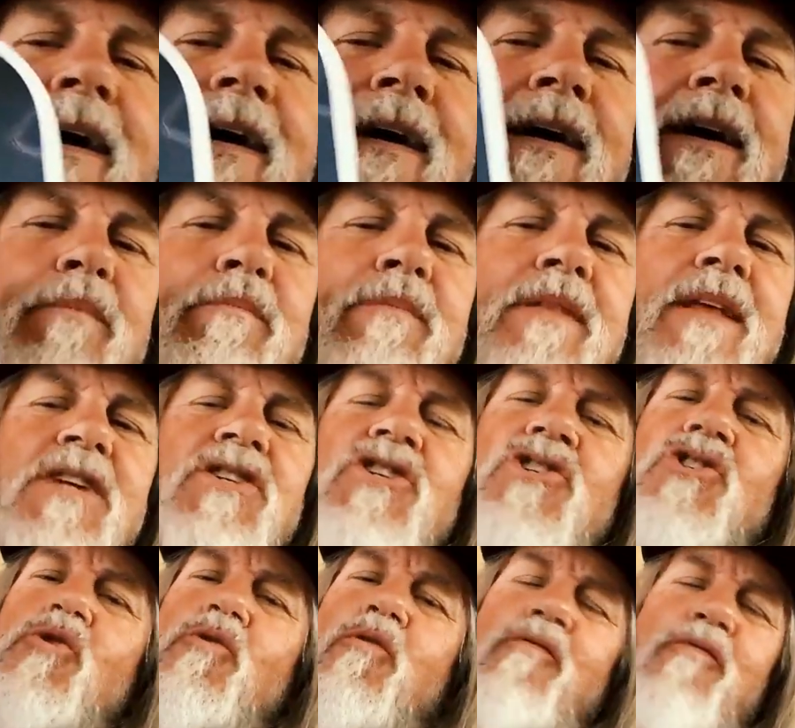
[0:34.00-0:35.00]
Um, they
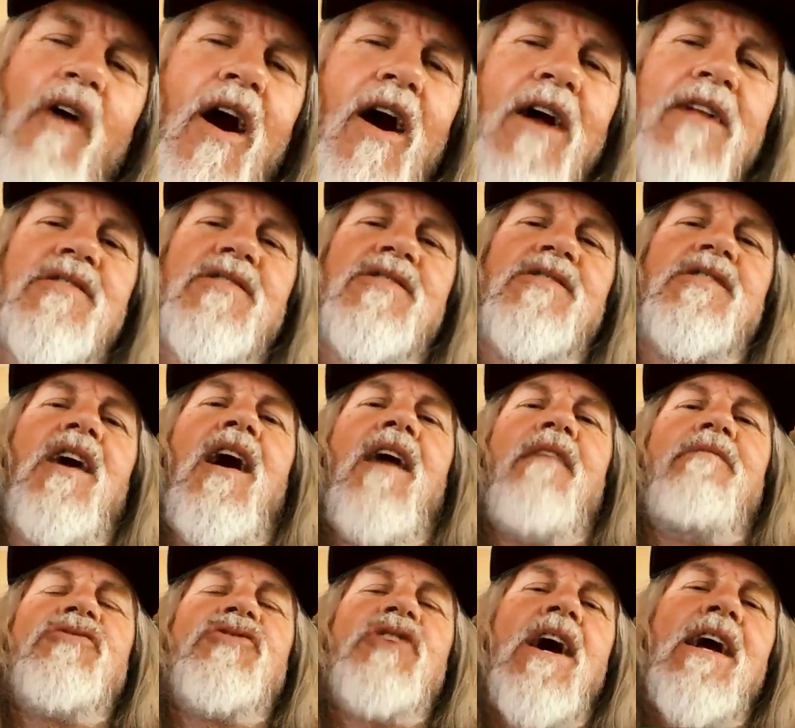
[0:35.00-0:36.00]
just do fun
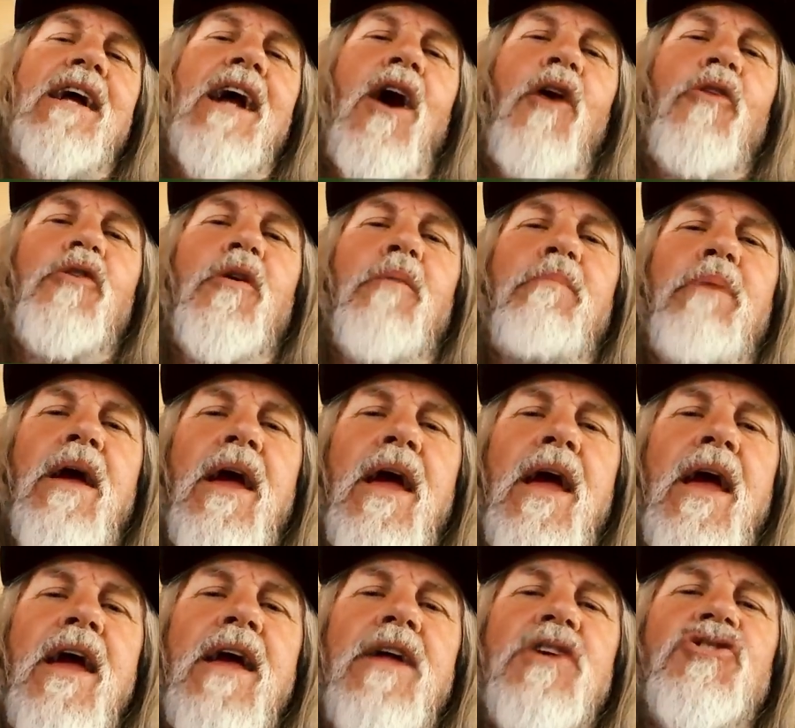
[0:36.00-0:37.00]
stuff. Check out their
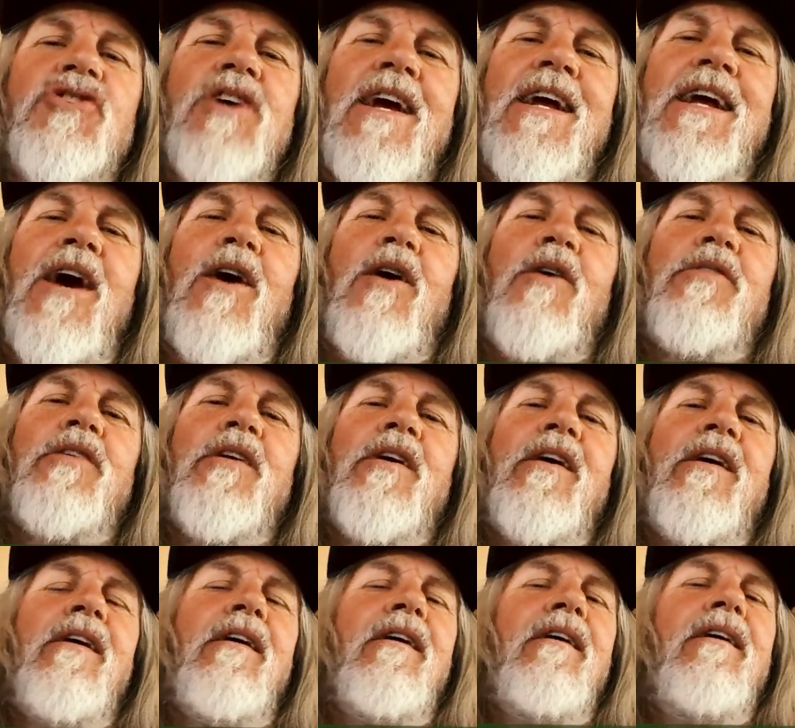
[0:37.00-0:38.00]
page, check out
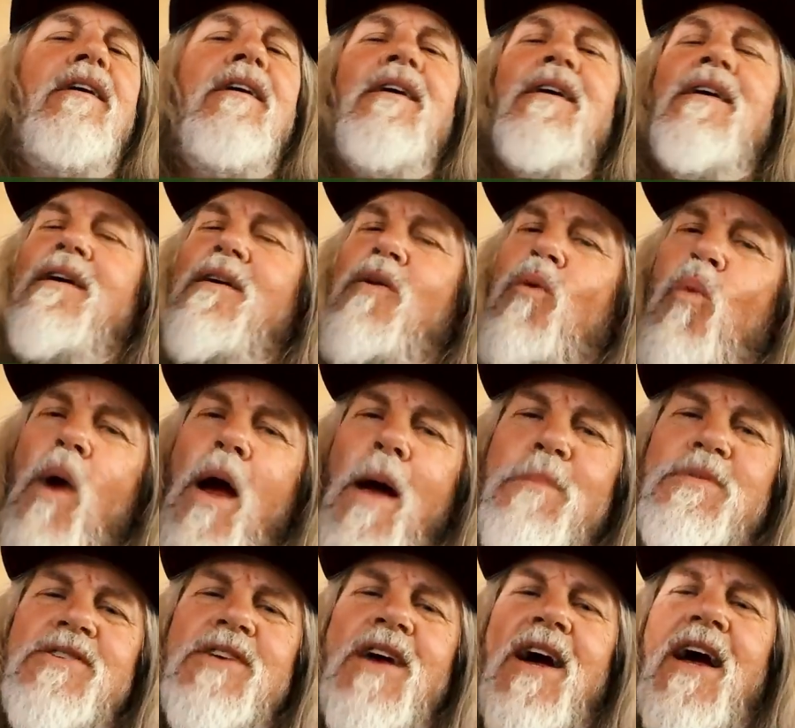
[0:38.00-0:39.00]
their
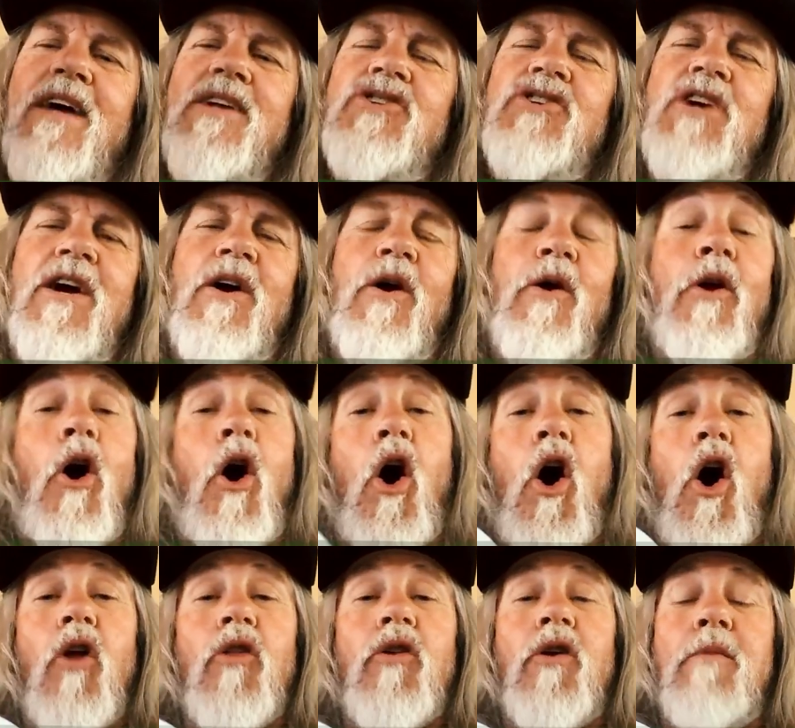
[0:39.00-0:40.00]
website, check out
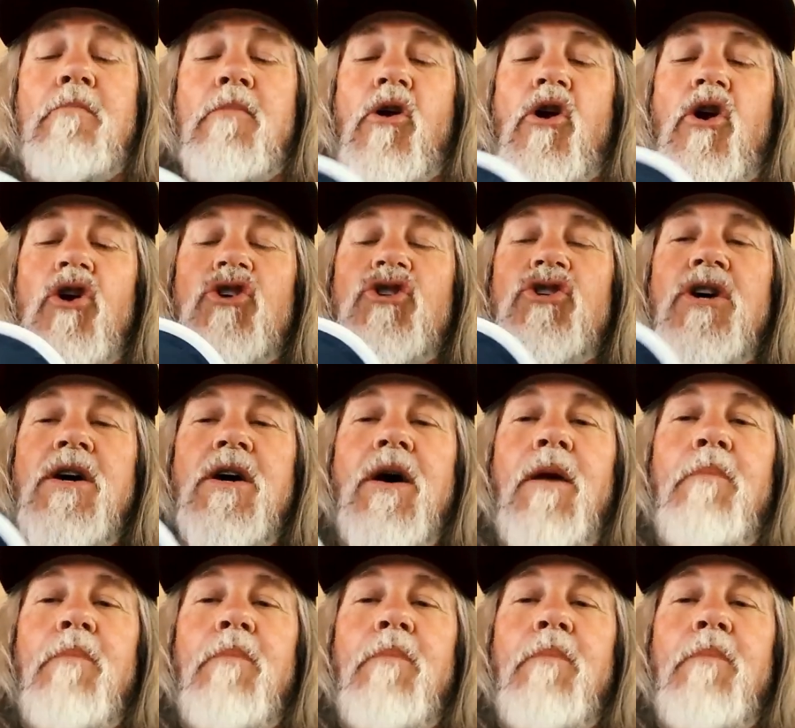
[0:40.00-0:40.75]
all their merch.